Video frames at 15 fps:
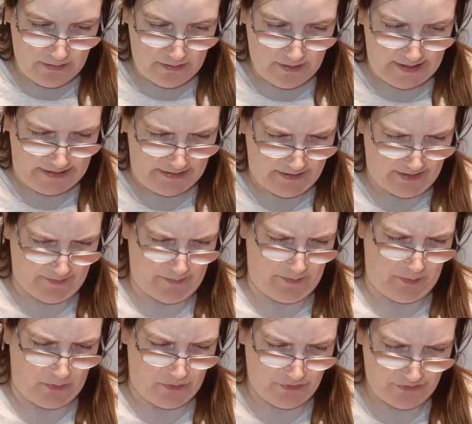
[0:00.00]
like a type of
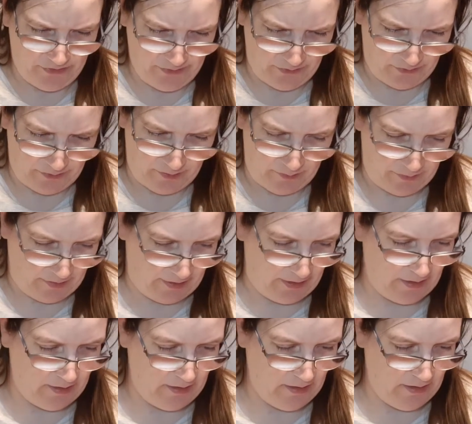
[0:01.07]
porcelain or something.
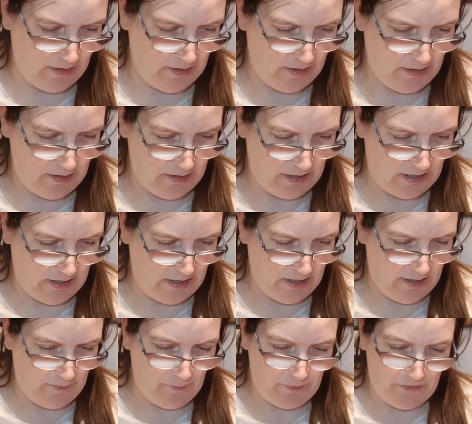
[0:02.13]

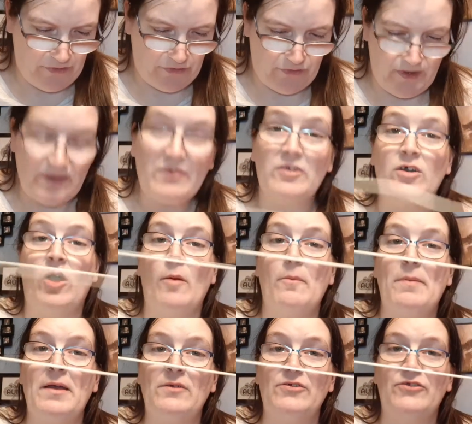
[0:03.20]
Um, the string's got a
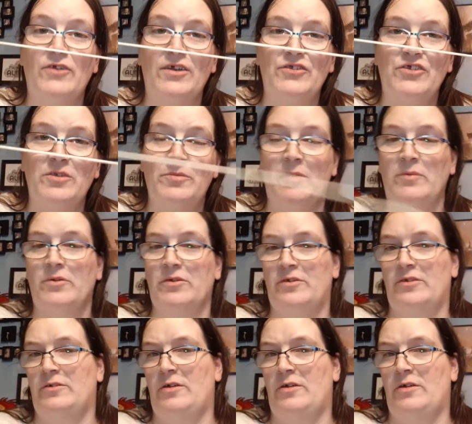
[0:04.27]
bit of stretchy, but I'm not going to